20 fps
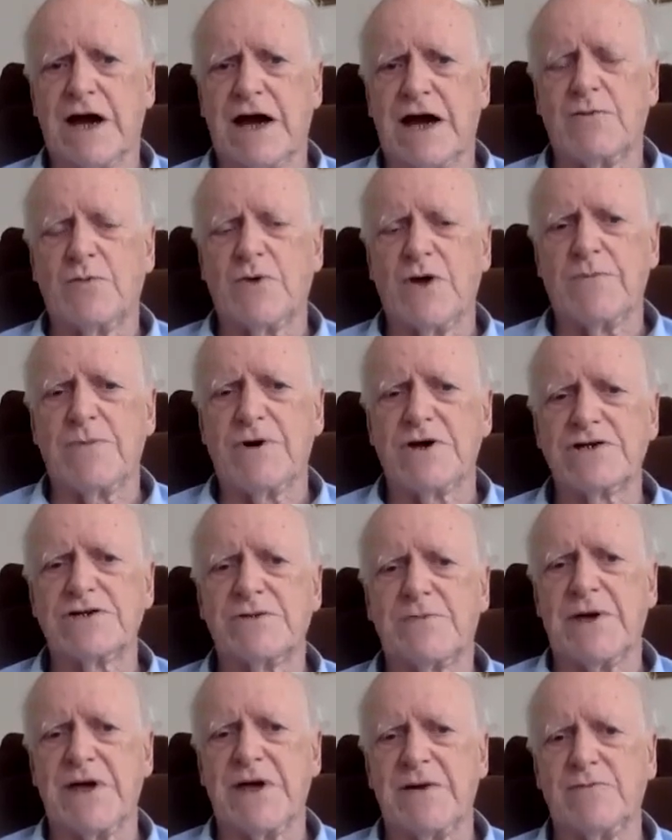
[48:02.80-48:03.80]
and we
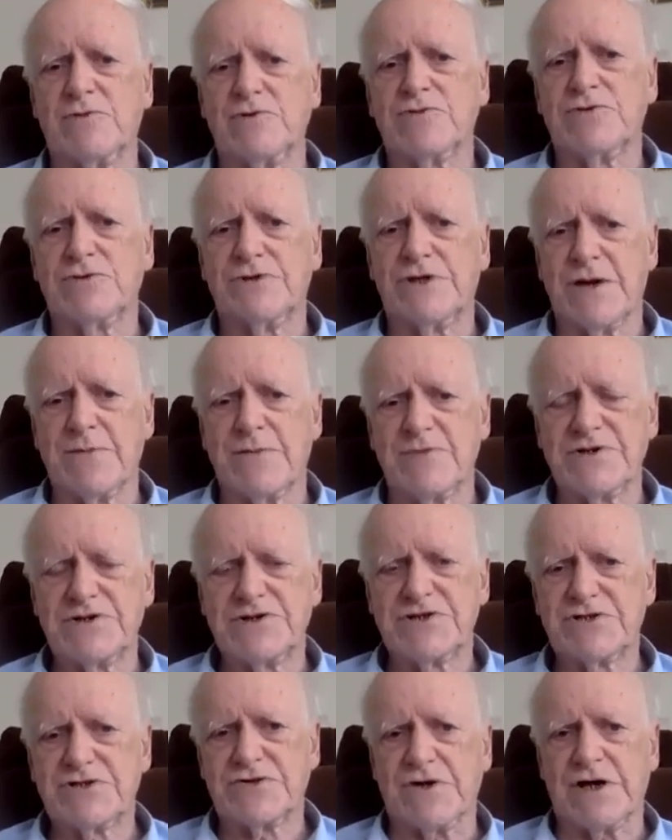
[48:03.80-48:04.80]
must be able to
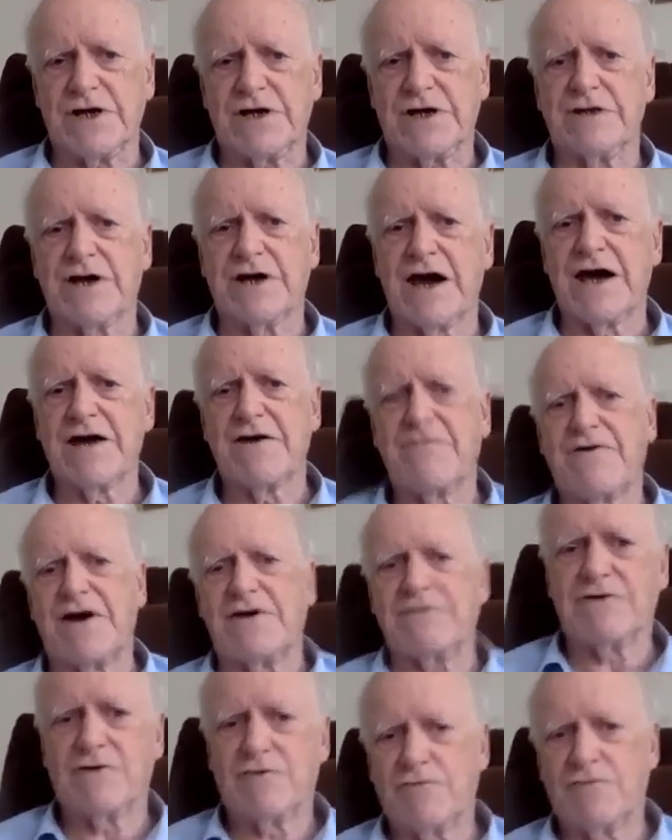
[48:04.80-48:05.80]
demonstrate. I have